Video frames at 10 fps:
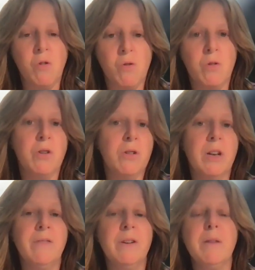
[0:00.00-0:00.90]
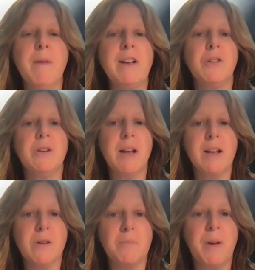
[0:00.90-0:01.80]
or you could even imagine it
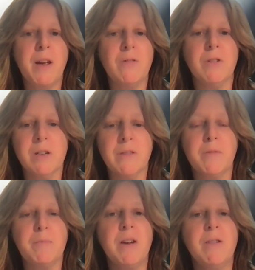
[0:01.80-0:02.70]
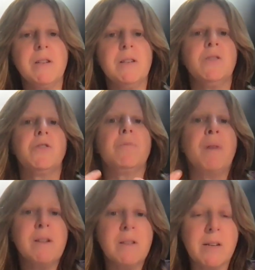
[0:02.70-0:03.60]
as a parent, if a parent is
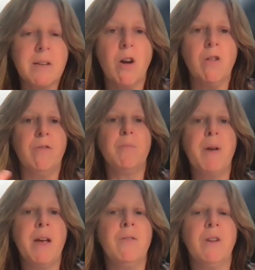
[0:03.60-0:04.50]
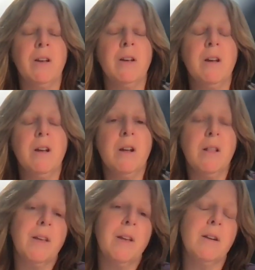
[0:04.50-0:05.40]
tremendously overbearing,
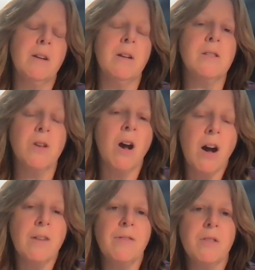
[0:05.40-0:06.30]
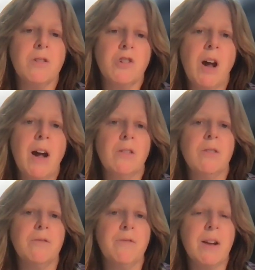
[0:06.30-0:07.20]
then it's hard for the child
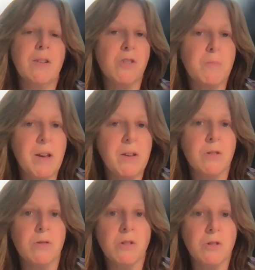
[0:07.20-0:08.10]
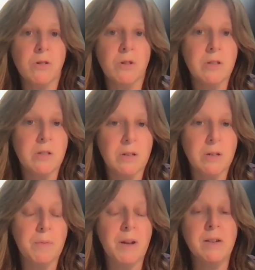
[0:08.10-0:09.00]
to find space to assert its
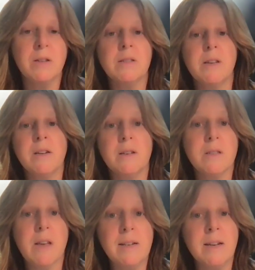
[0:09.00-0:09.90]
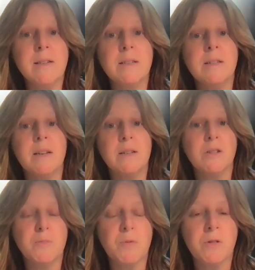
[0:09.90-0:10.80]
independence and its identity and
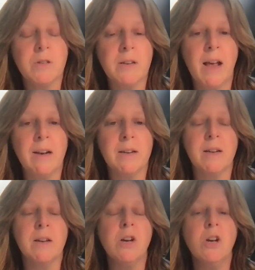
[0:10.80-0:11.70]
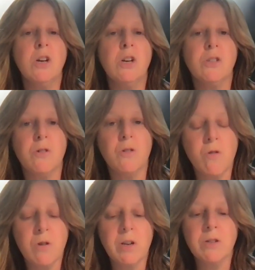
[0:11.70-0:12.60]
its personality. So
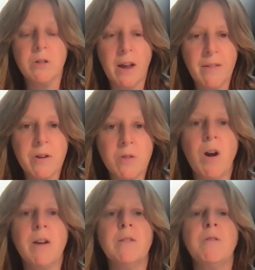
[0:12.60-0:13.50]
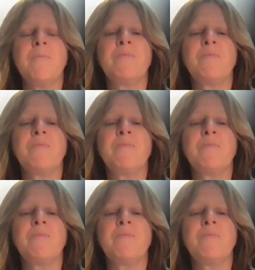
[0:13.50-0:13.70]
according to everyone,